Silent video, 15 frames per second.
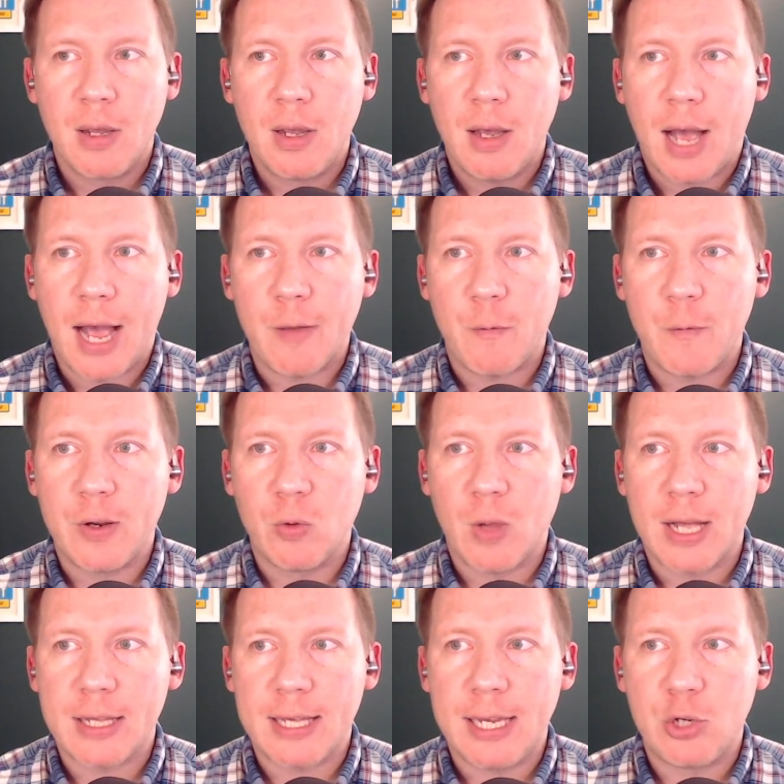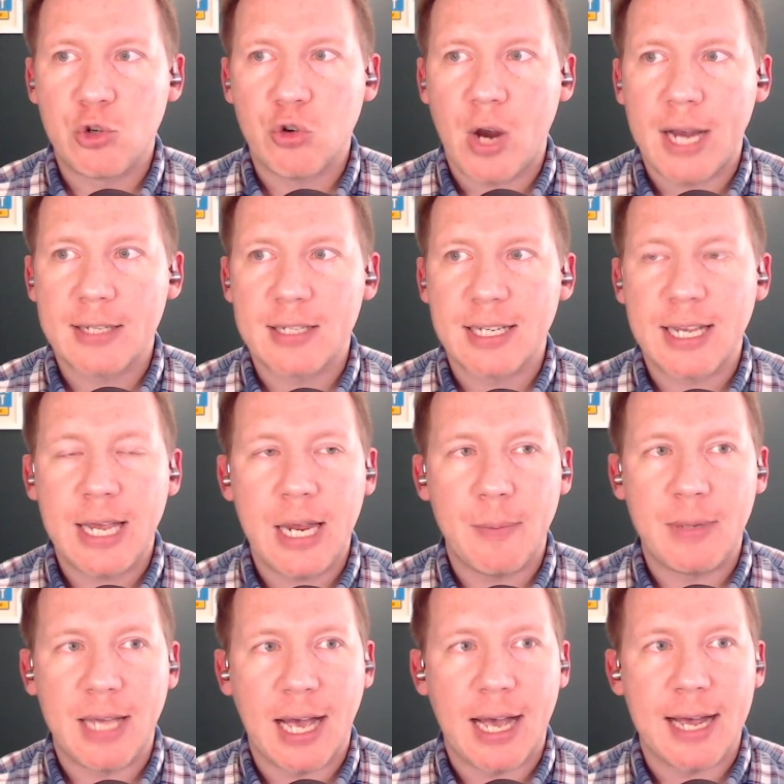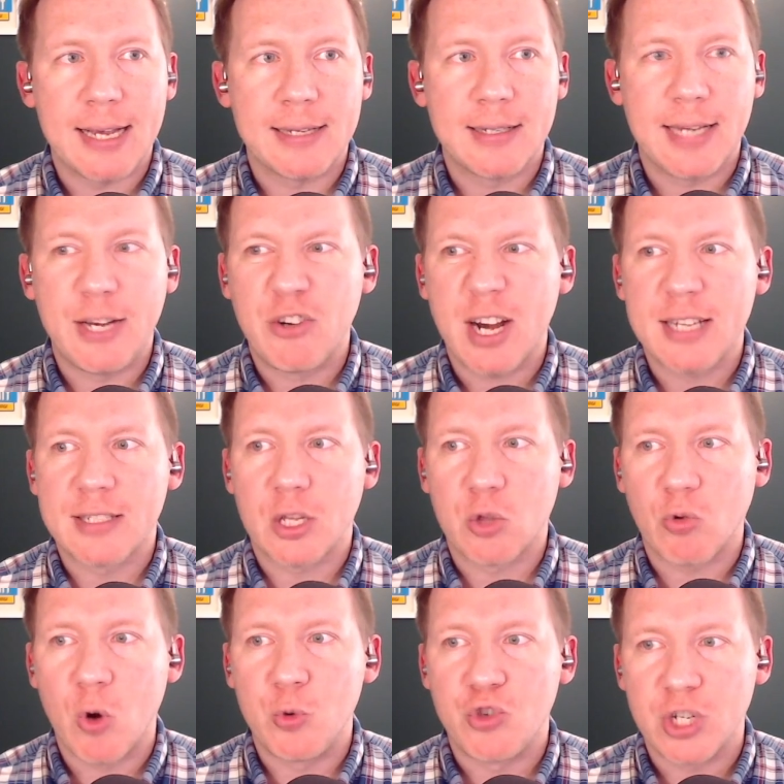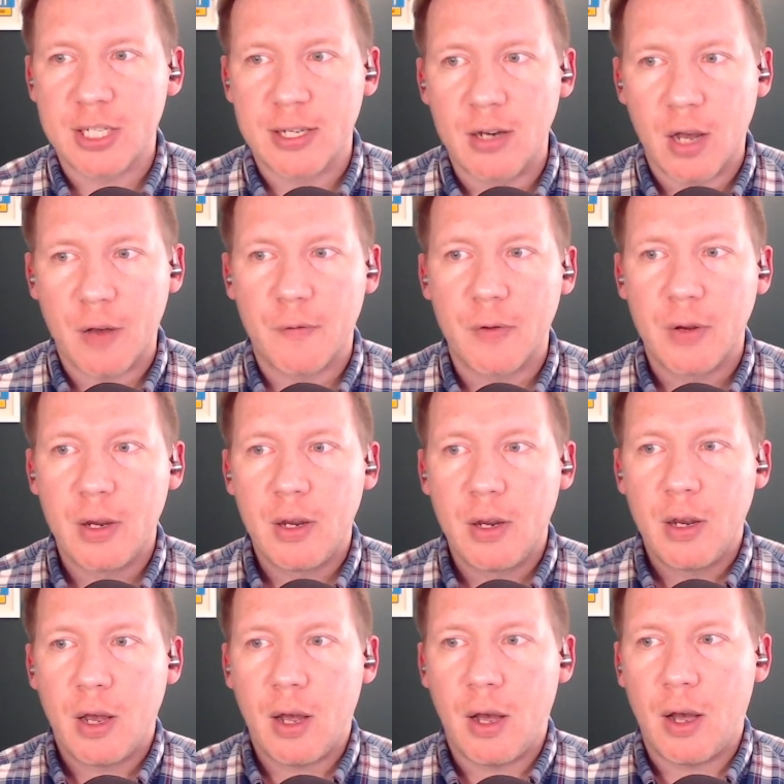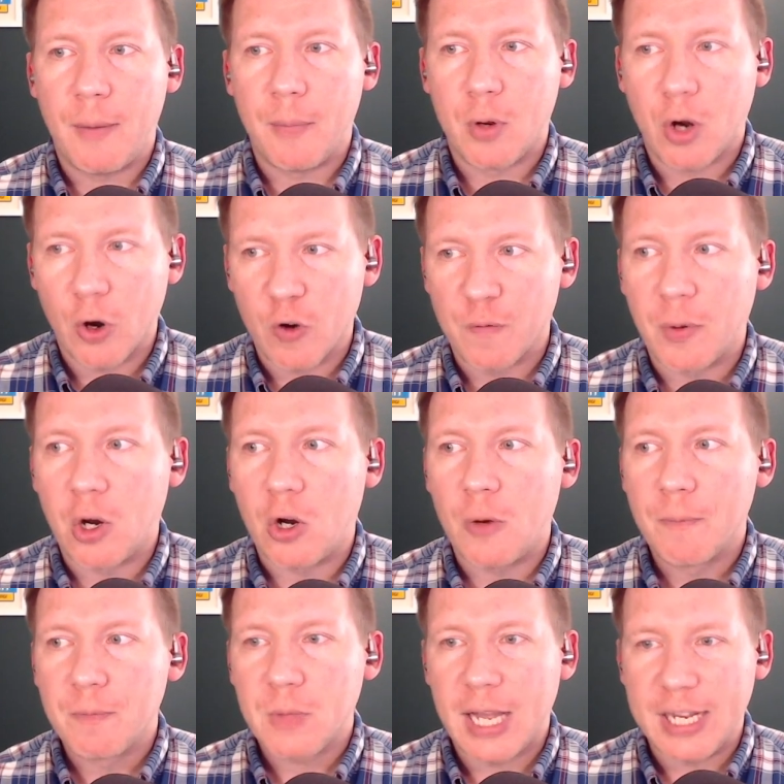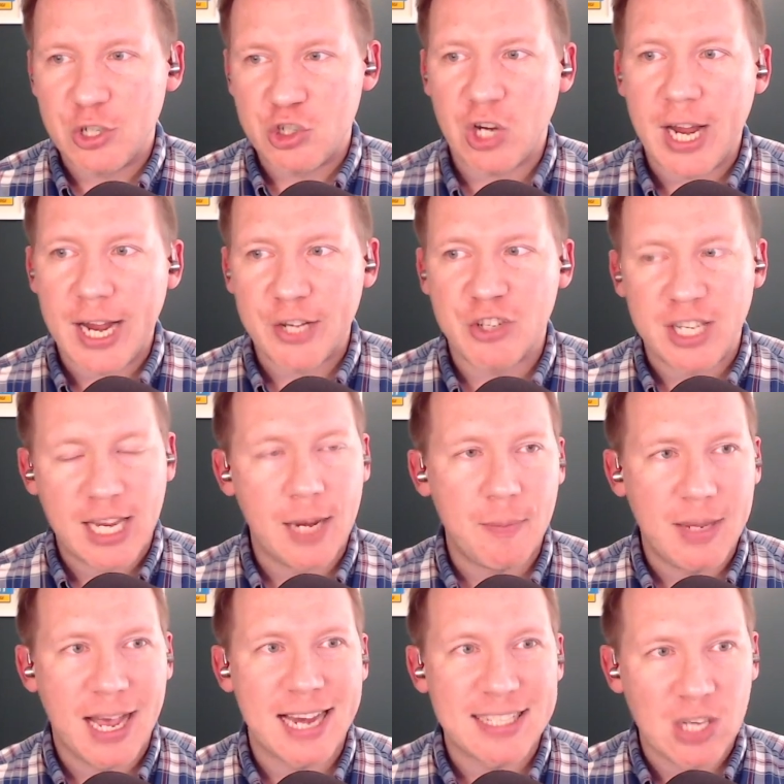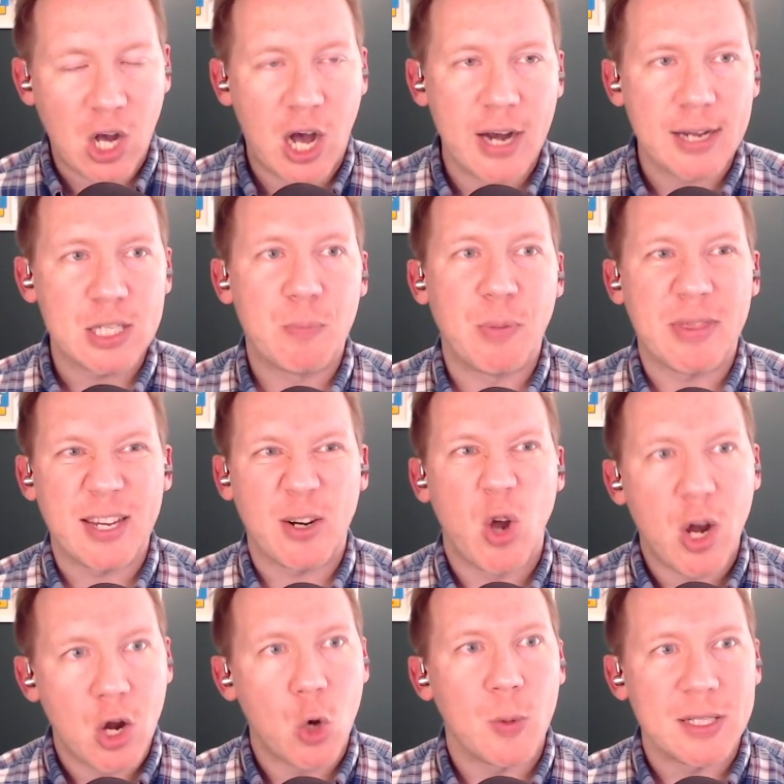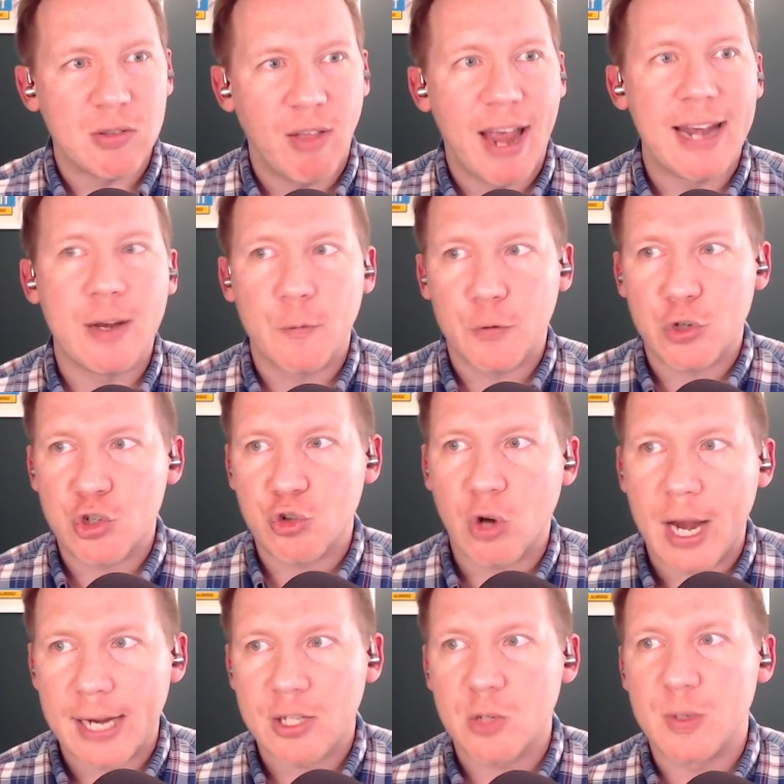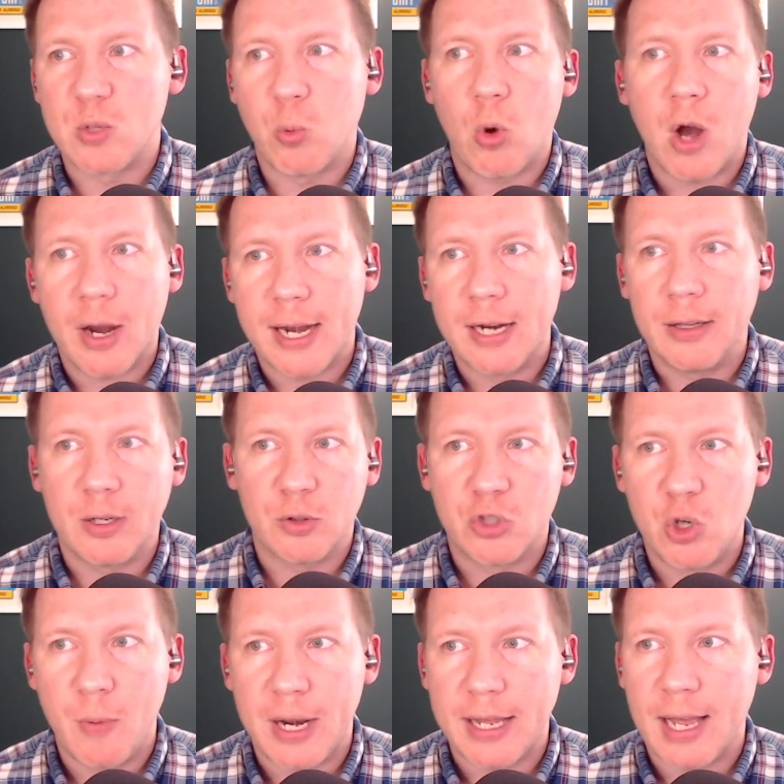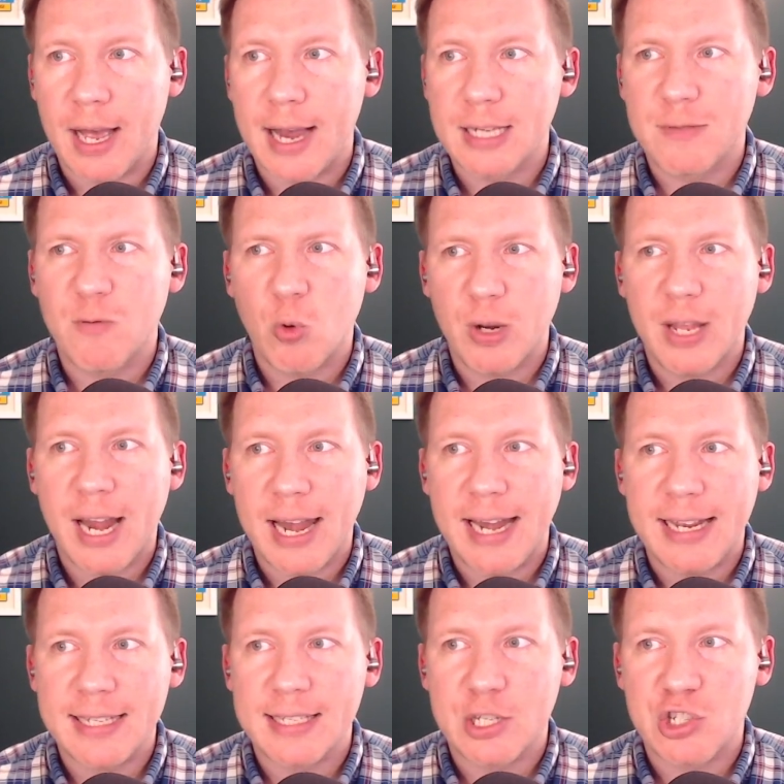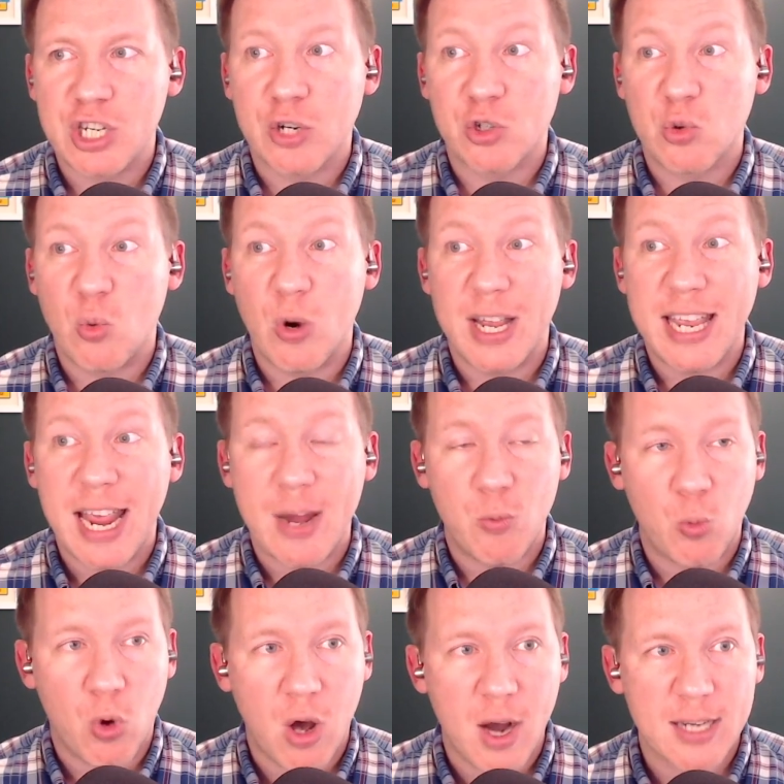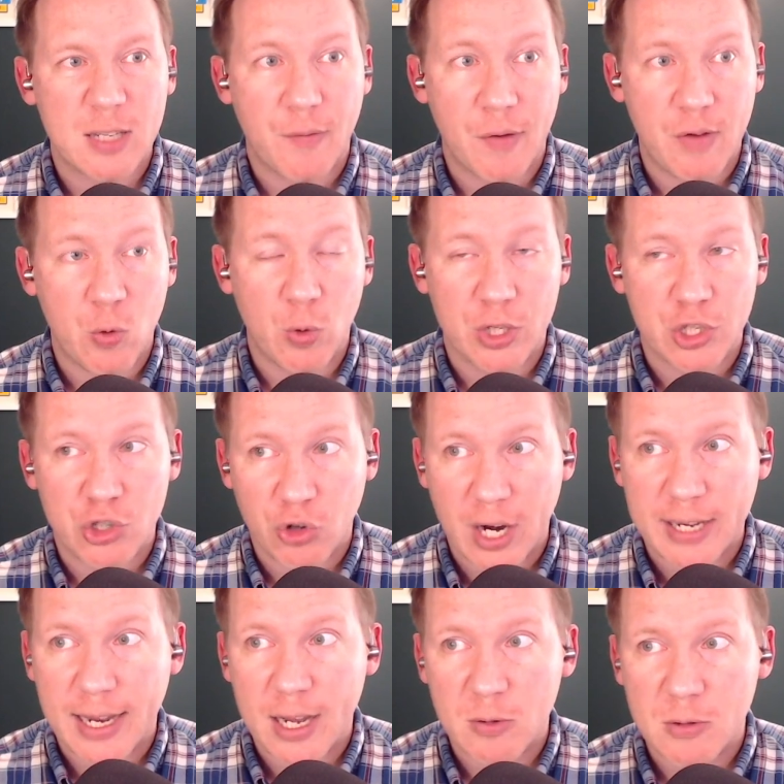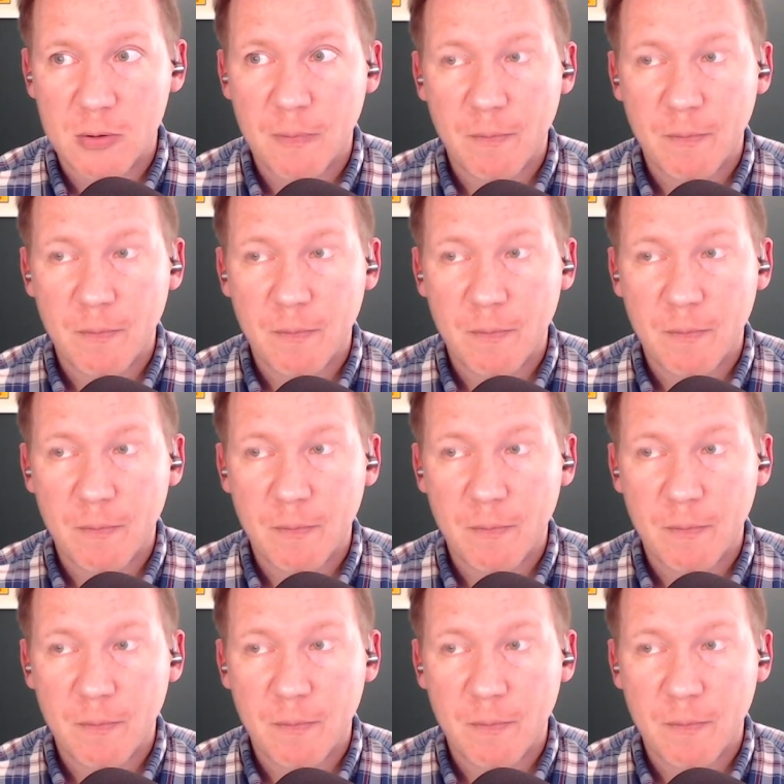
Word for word: I feel like he tries to keep guys... He tries to throw just enough curveball and change to keep guys honest, but they're not always landing for strikes. So he's walking a little too many guys. 48 innings this year, 28 walks to 51 strikeouts.